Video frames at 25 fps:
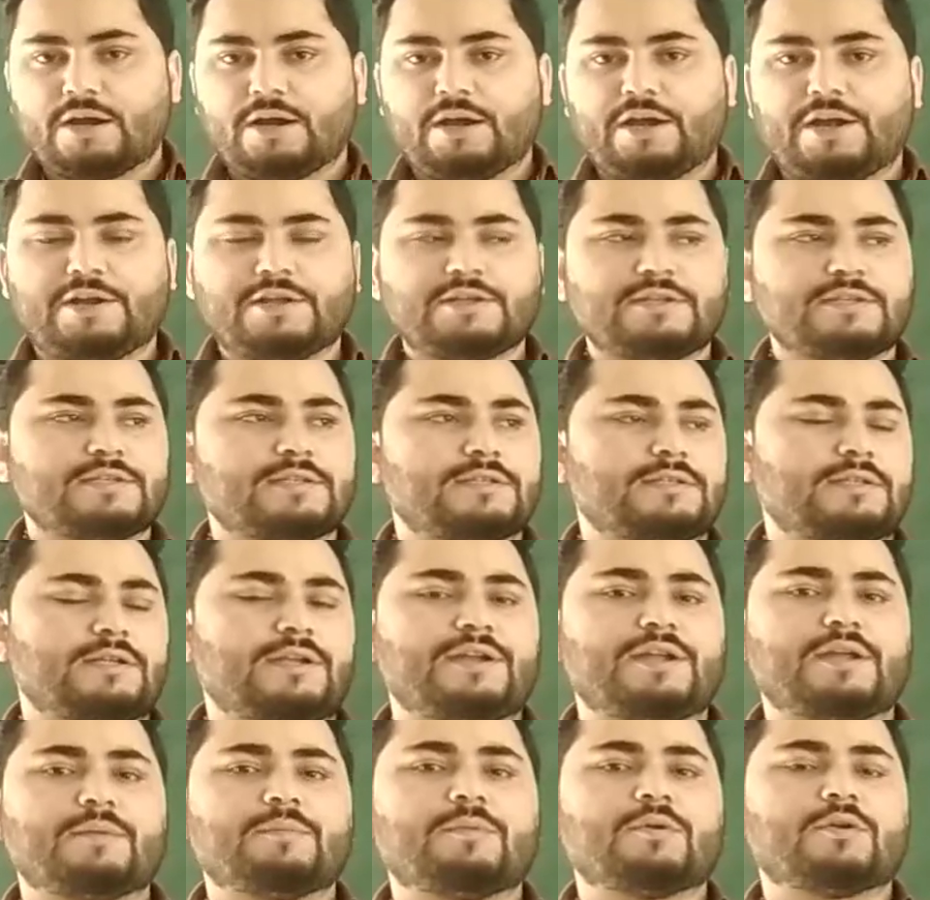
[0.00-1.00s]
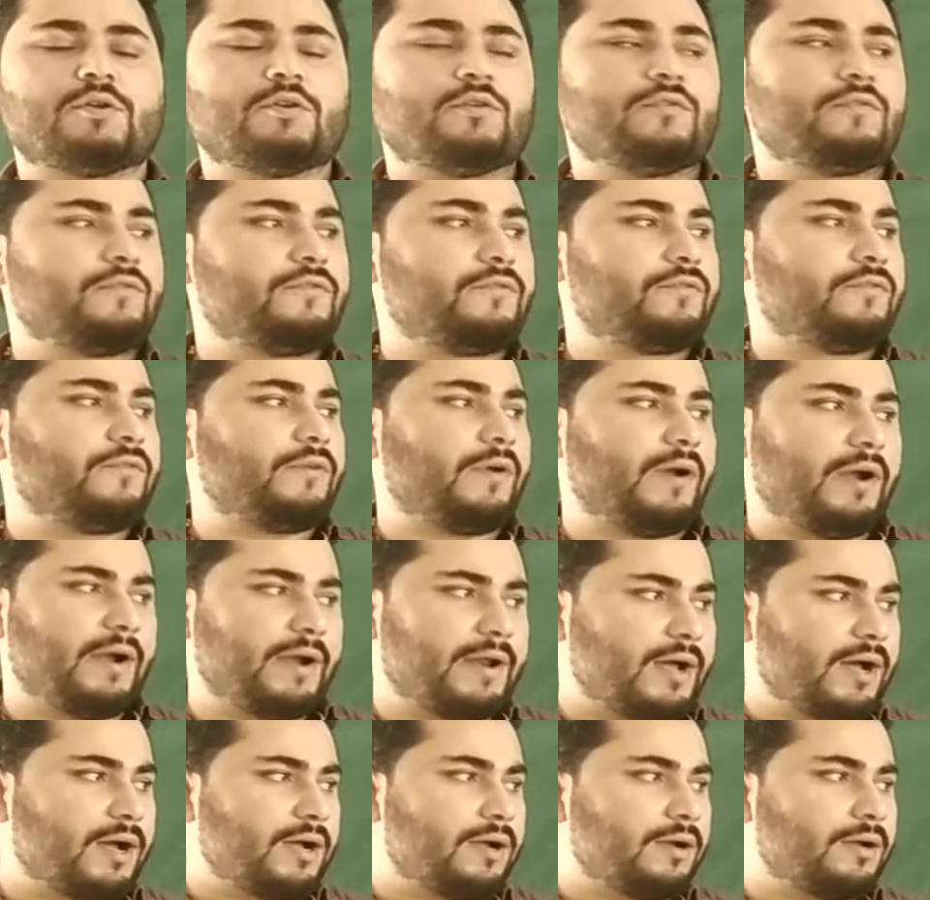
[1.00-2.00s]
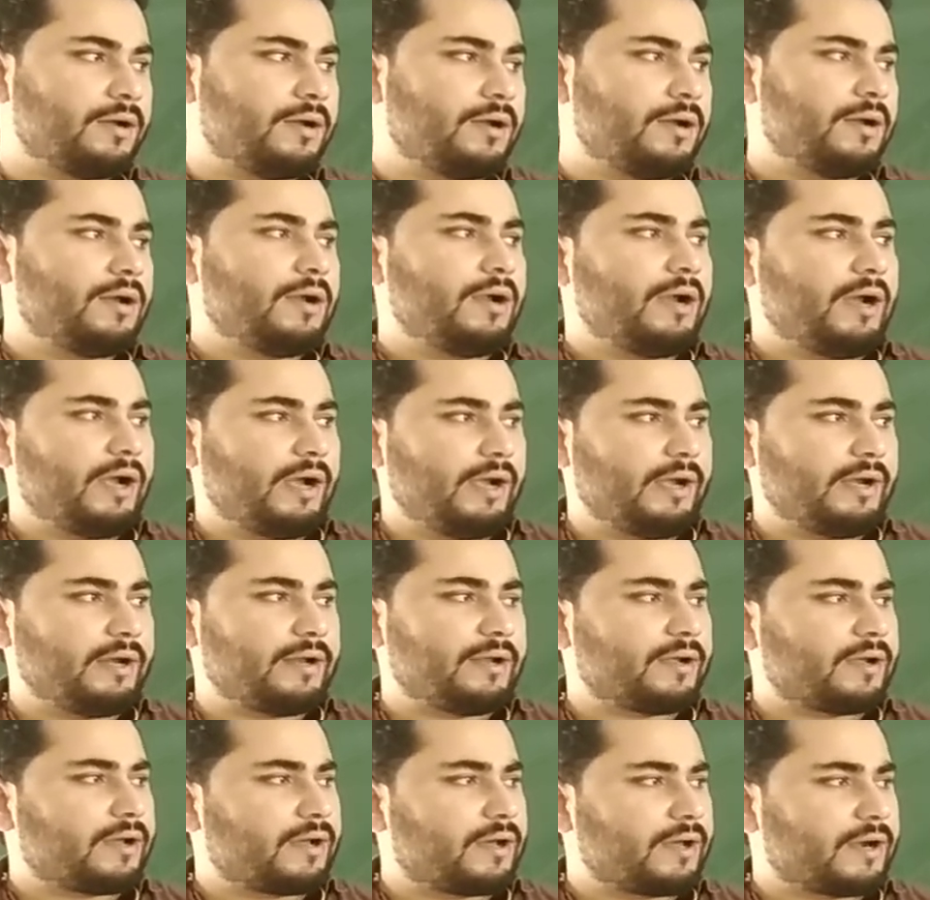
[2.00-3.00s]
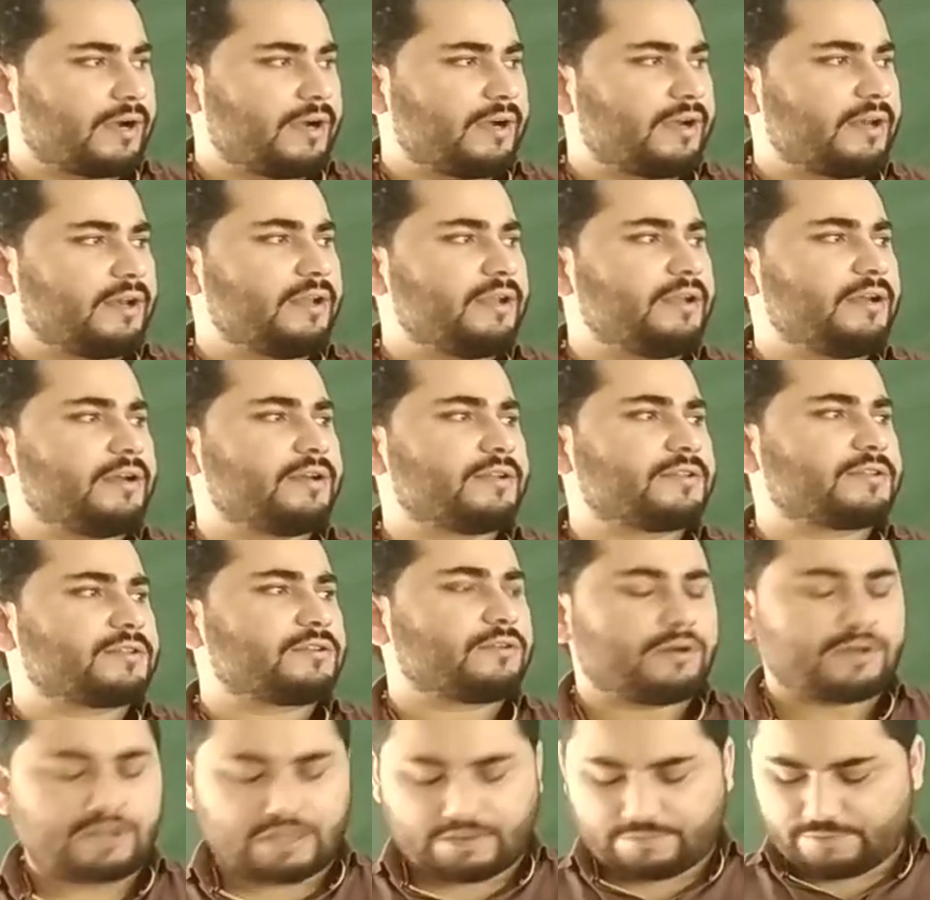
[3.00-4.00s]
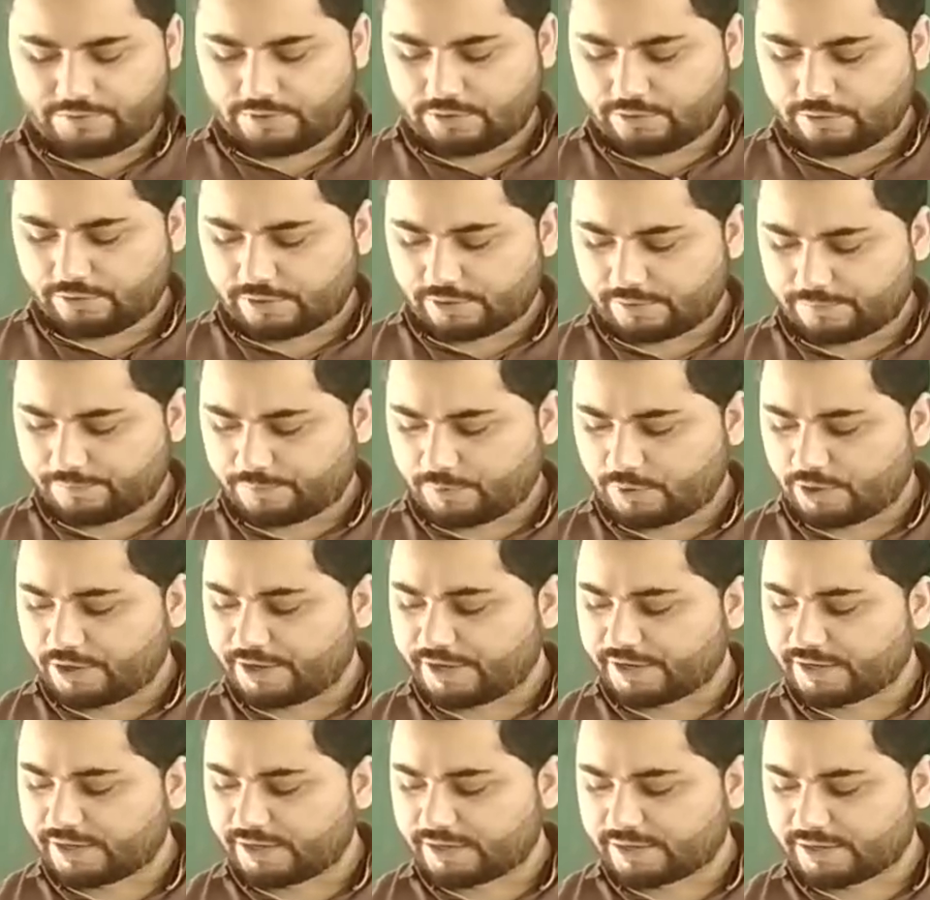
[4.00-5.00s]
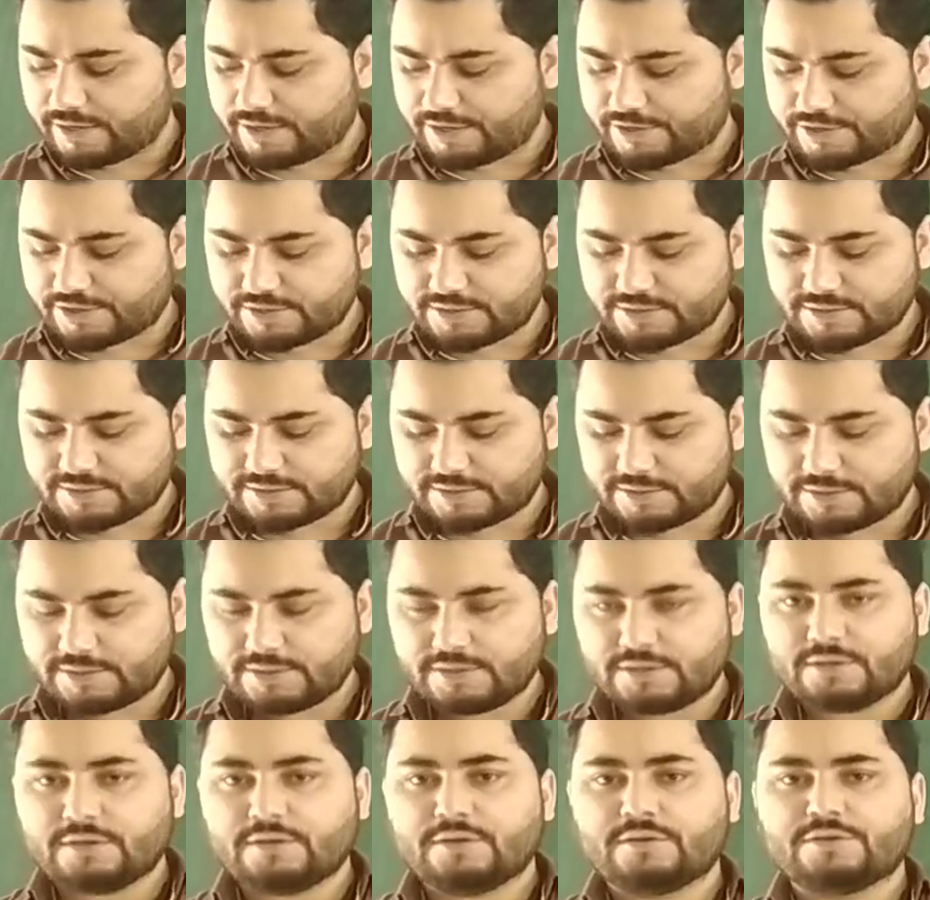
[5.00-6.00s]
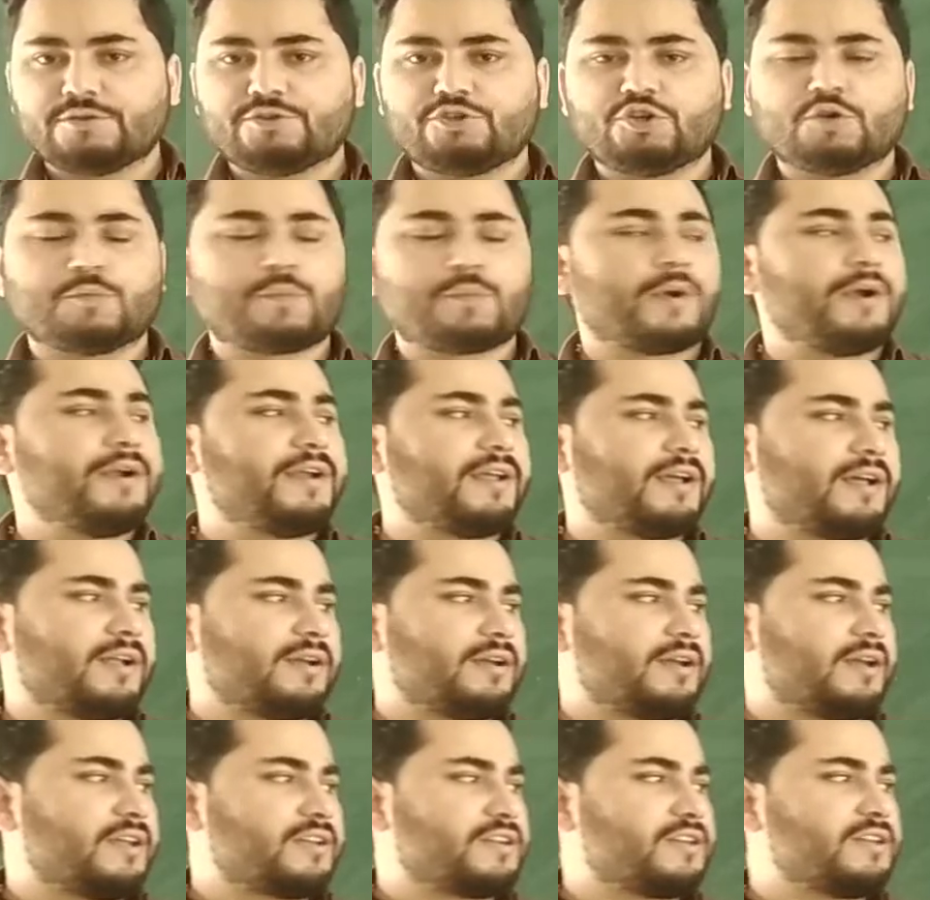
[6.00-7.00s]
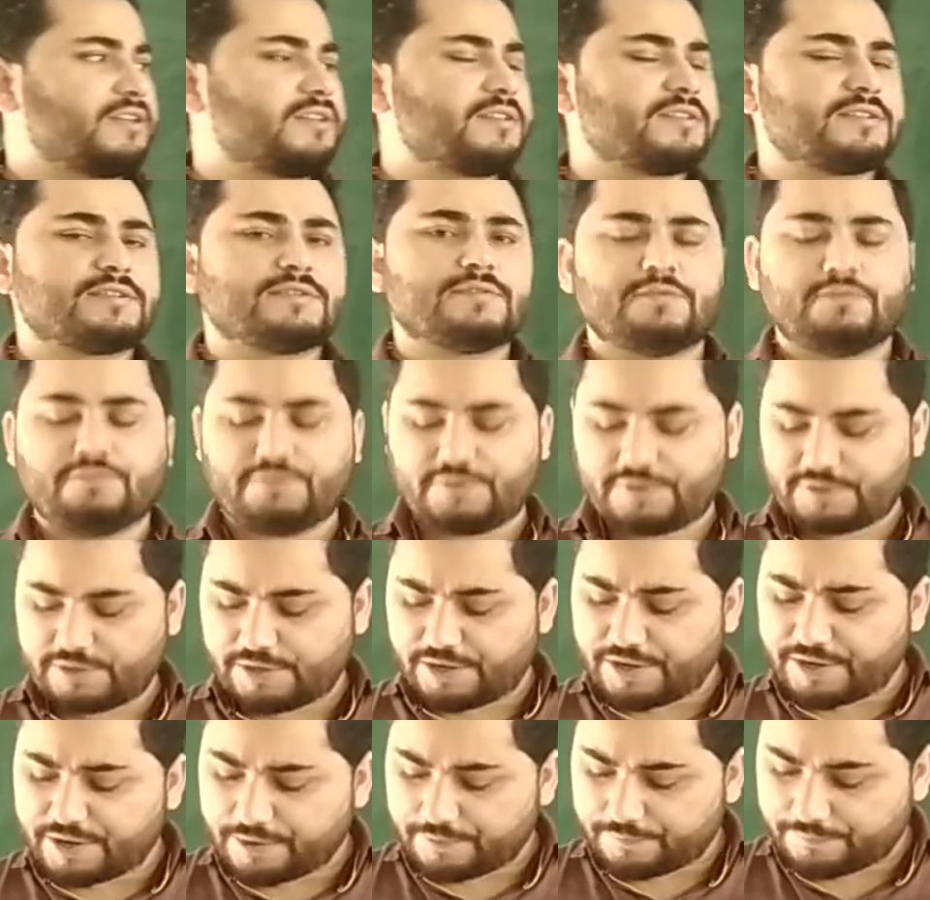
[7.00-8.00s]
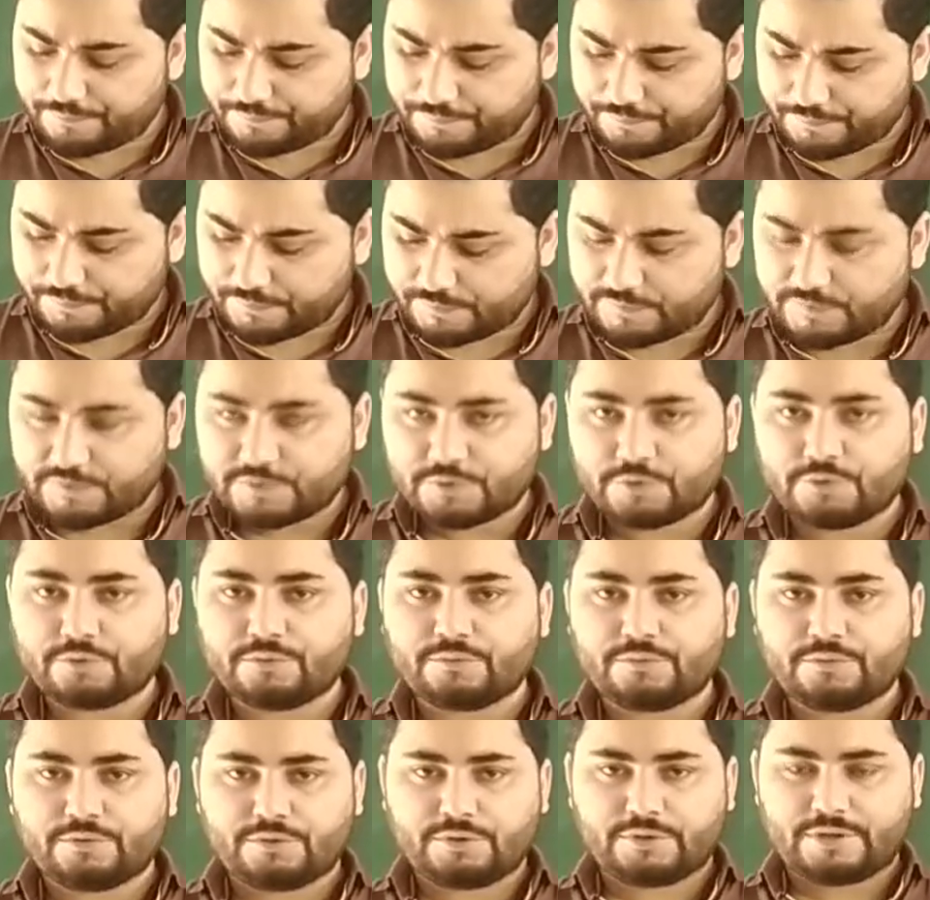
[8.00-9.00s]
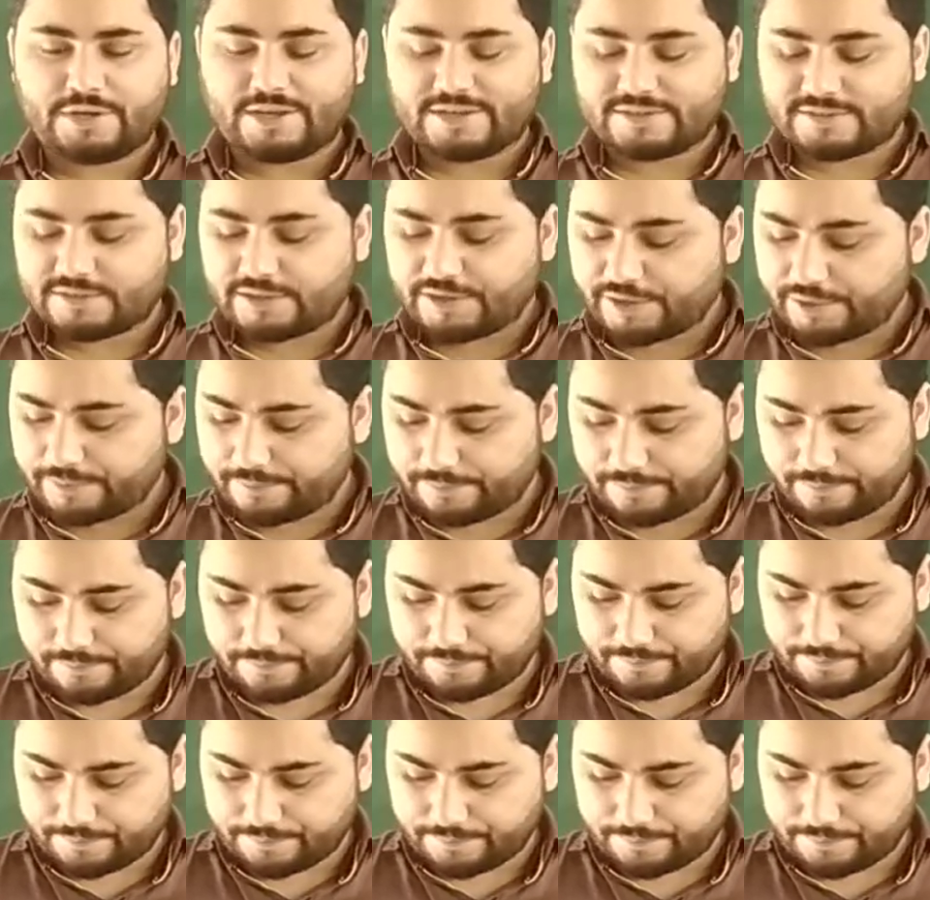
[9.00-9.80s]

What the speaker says: It is the neighbor of India, and currently it is not having good political relations, geopolitical relations with India. So guess the name.